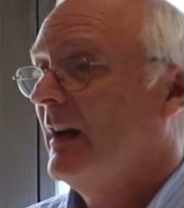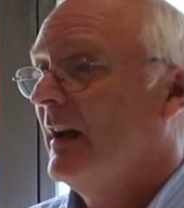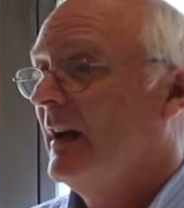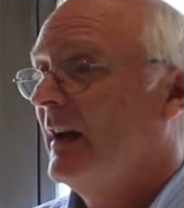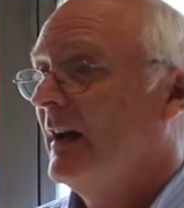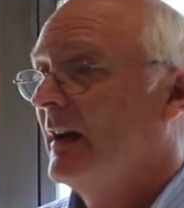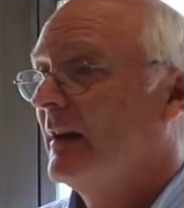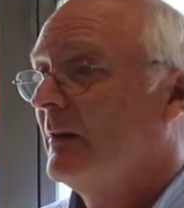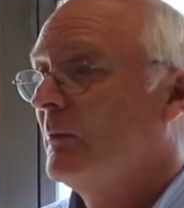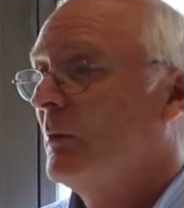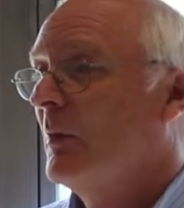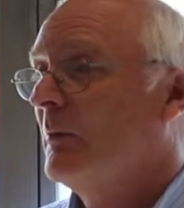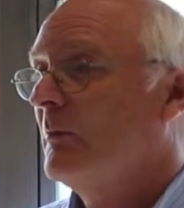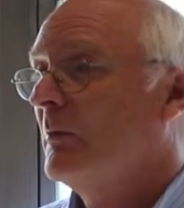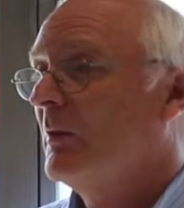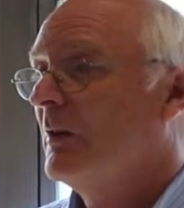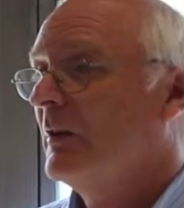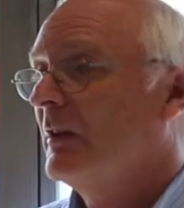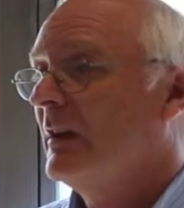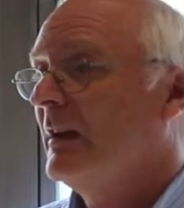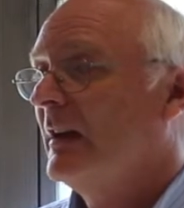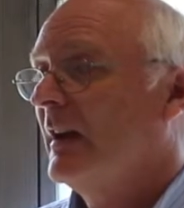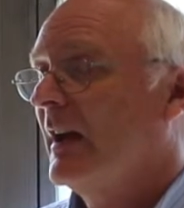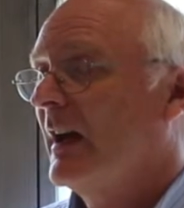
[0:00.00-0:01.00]
And what we're
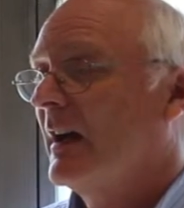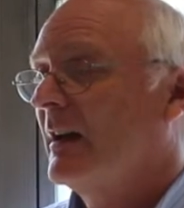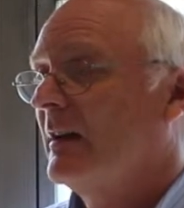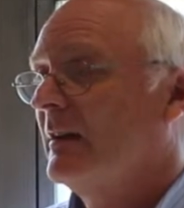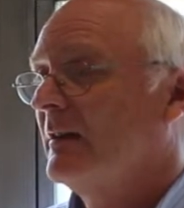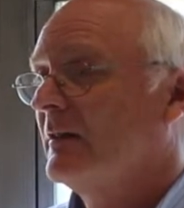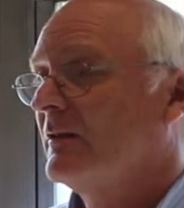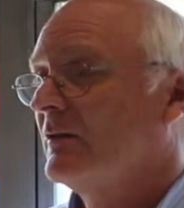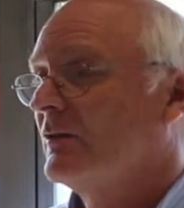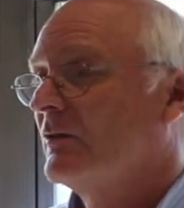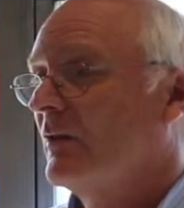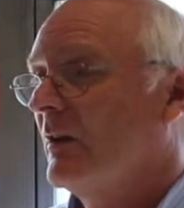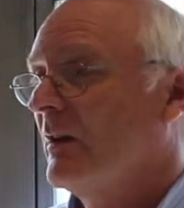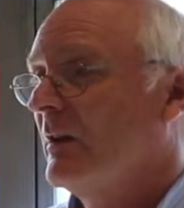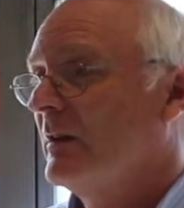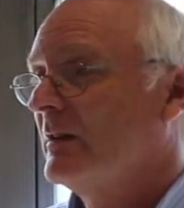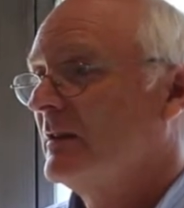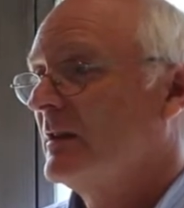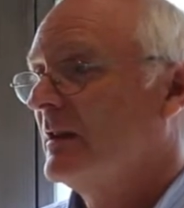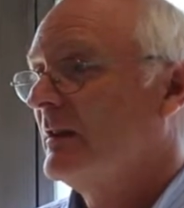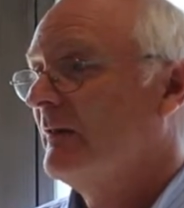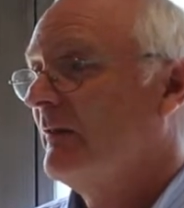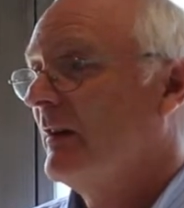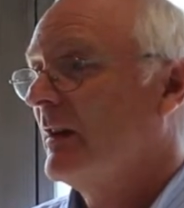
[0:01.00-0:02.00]
looking at is
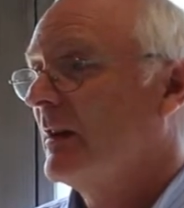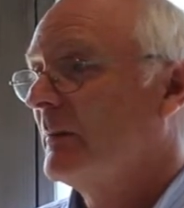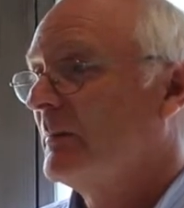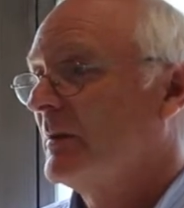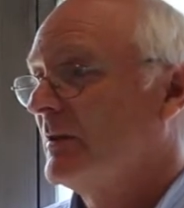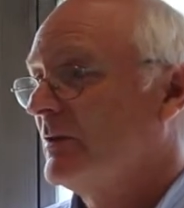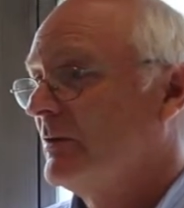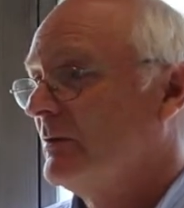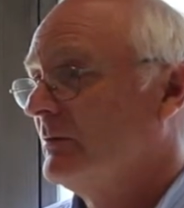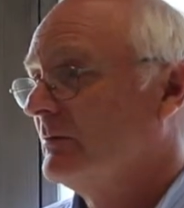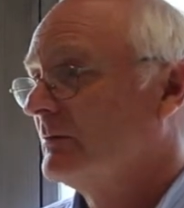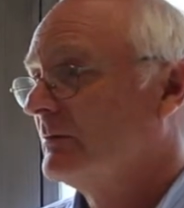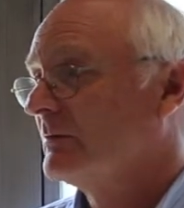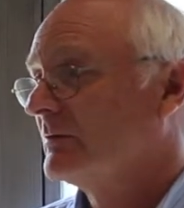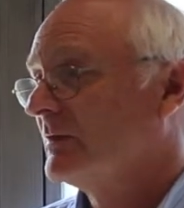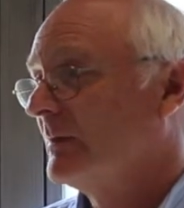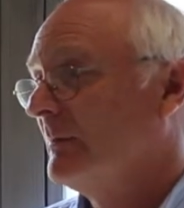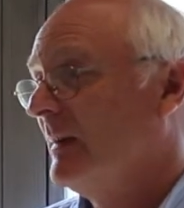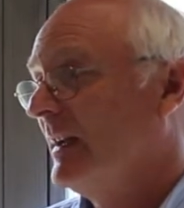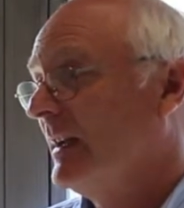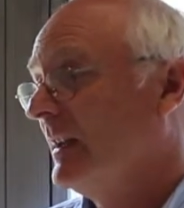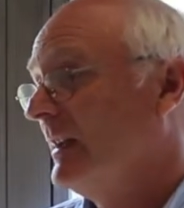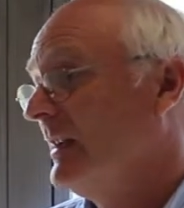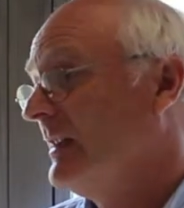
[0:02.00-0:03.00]
trying to develop a tool
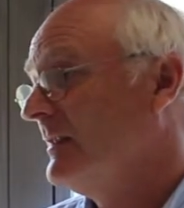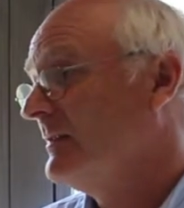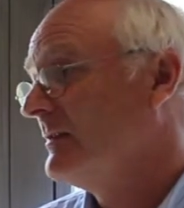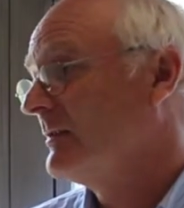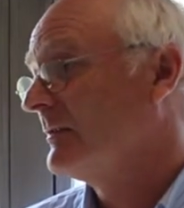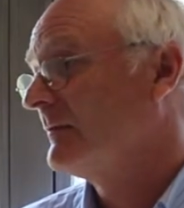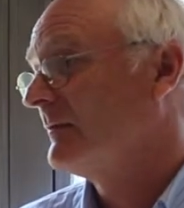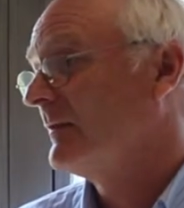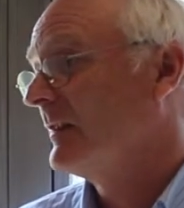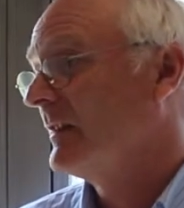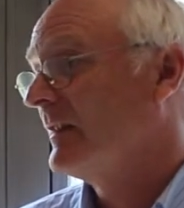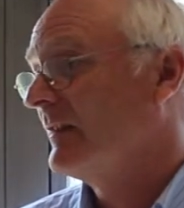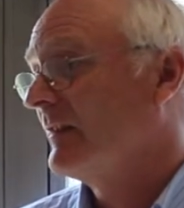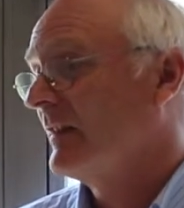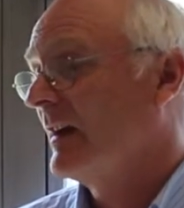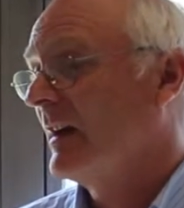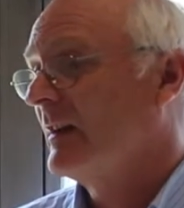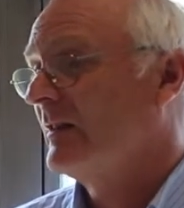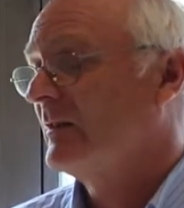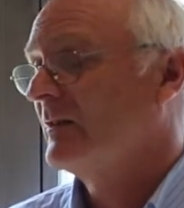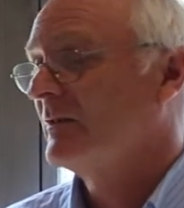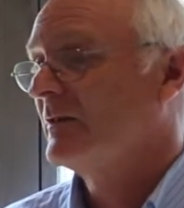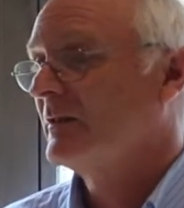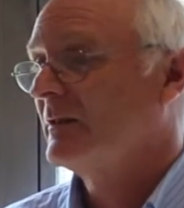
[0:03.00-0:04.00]
to make it easier for
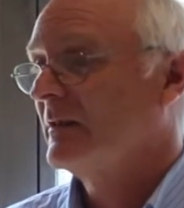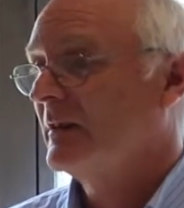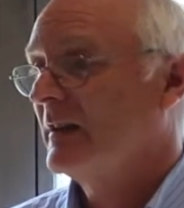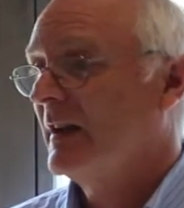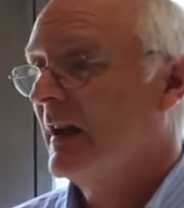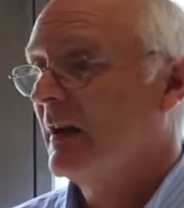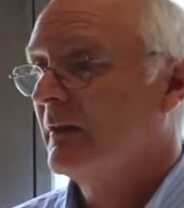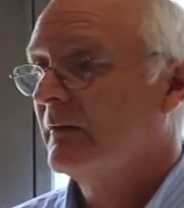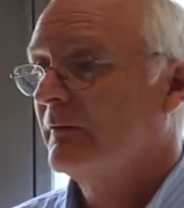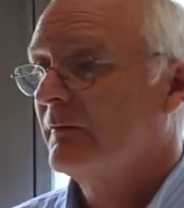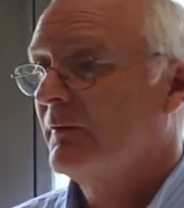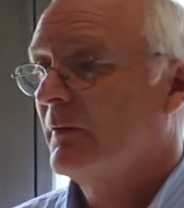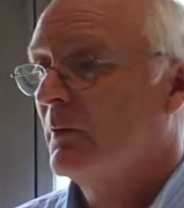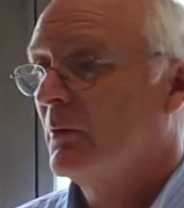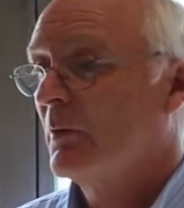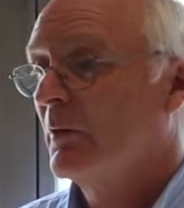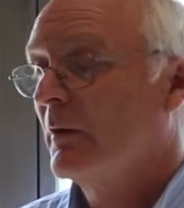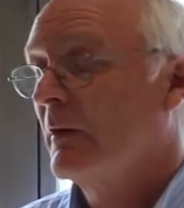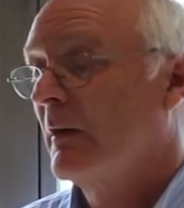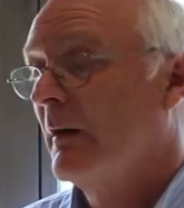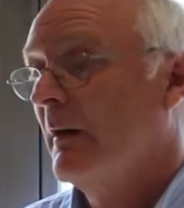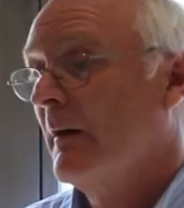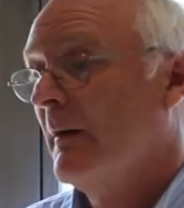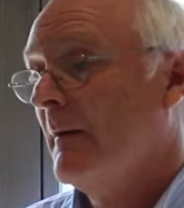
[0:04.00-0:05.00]
designers to account
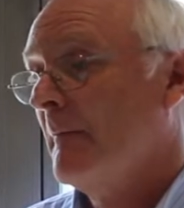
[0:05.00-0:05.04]
for